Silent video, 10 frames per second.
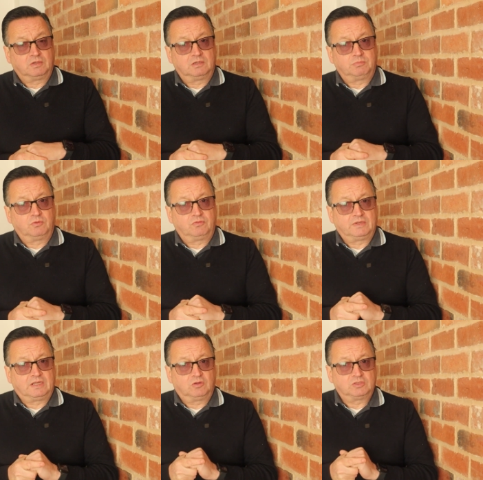liable for
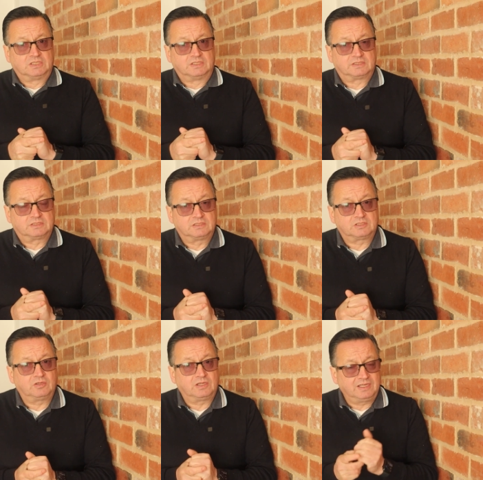any losses.
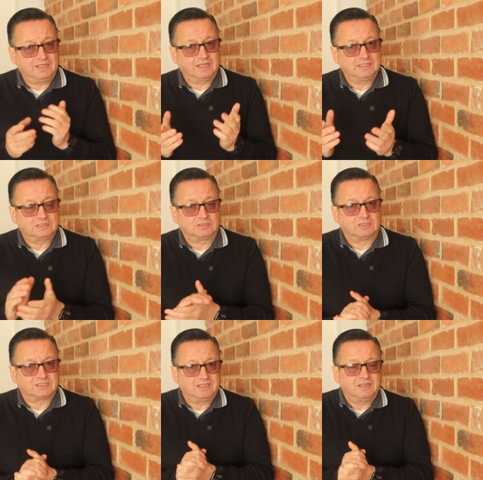So in that instance,